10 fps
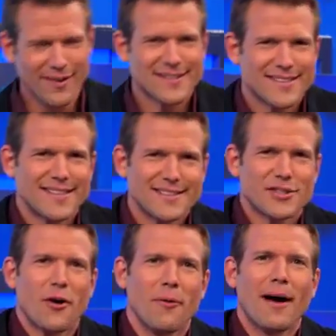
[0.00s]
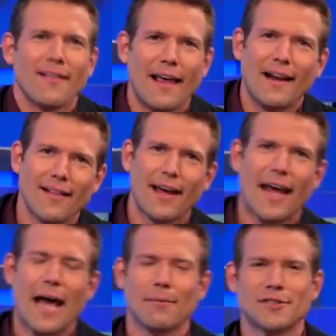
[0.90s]
Well, this is a show about ladylike
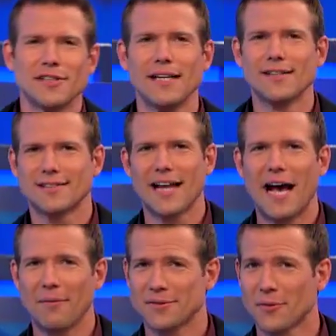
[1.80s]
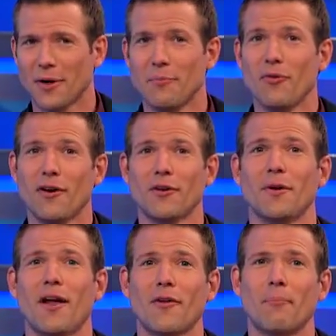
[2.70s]
habits you need to stop, so we're gonna move on to
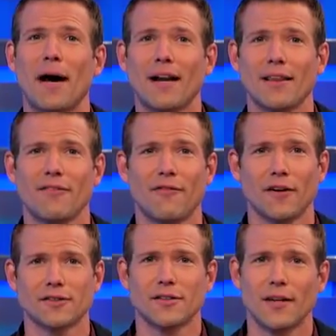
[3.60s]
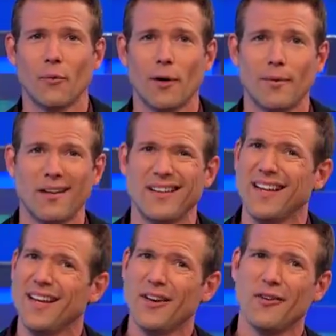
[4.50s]
another bodily function that women
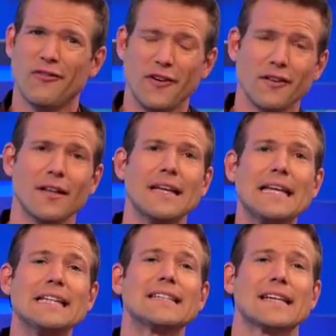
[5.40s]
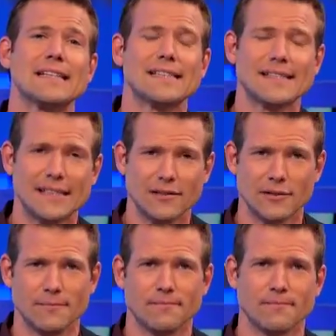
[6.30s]
feel a need to conceal.